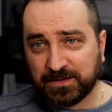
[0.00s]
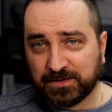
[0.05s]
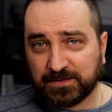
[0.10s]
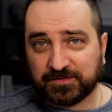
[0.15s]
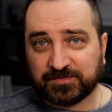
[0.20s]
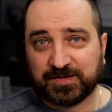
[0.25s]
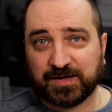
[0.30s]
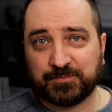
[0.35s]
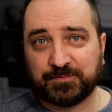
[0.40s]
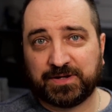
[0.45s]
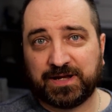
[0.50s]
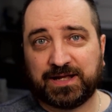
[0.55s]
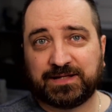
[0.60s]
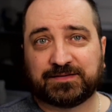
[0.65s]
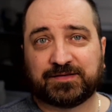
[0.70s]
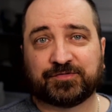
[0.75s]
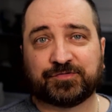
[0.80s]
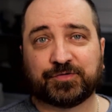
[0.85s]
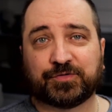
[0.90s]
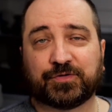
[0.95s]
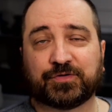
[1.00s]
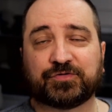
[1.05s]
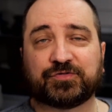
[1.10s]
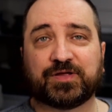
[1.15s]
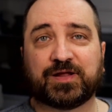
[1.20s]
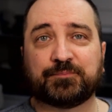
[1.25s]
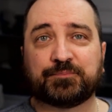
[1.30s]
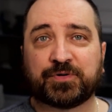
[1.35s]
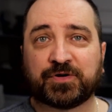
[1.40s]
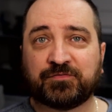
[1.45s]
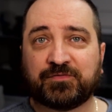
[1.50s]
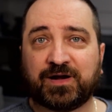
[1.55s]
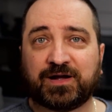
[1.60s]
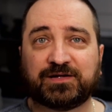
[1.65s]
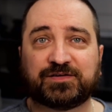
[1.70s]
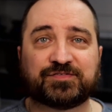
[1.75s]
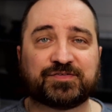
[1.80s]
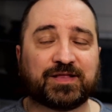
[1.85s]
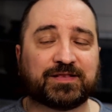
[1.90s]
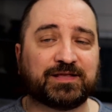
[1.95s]
some data source and
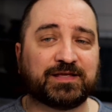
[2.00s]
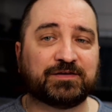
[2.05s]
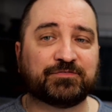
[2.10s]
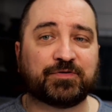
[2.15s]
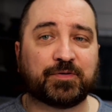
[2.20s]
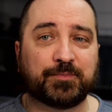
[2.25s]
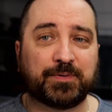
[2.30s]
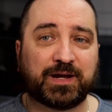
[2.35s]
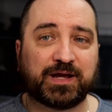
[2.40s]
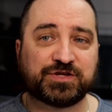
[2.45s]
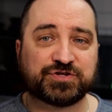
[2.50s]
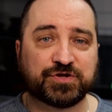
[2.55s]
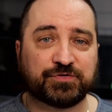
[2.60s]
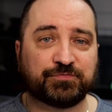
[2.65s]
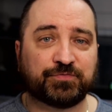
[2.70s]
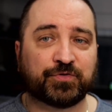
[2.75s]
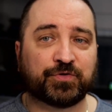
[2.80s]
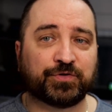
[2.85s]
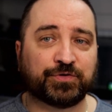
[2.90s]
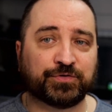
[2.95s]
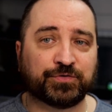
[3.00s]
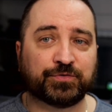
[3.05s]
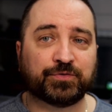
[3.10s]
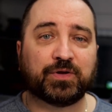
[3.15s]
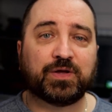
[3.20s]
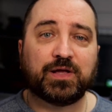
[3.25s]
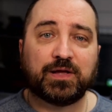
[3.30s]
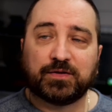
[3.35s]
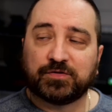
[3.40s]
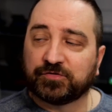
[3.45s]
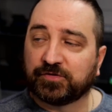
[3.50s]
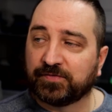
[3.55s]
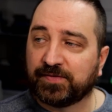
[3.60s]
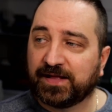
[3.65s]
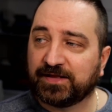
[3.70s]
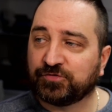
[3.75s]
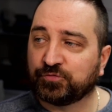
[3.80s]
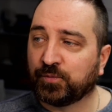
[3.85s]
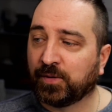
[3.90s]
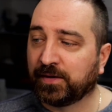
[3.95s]
provides that information for you. So
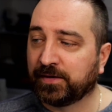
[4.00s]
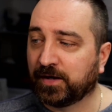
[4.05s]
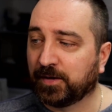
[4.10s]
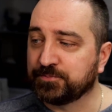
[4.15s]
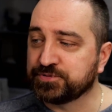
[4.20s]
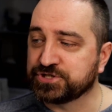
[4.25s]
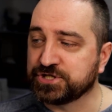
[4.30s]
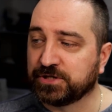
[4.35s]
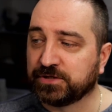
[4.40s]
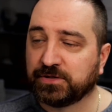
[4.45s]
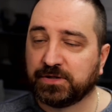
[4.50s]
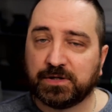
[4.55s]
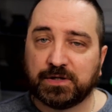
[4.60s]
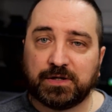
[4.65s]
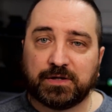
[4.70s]
that's one option.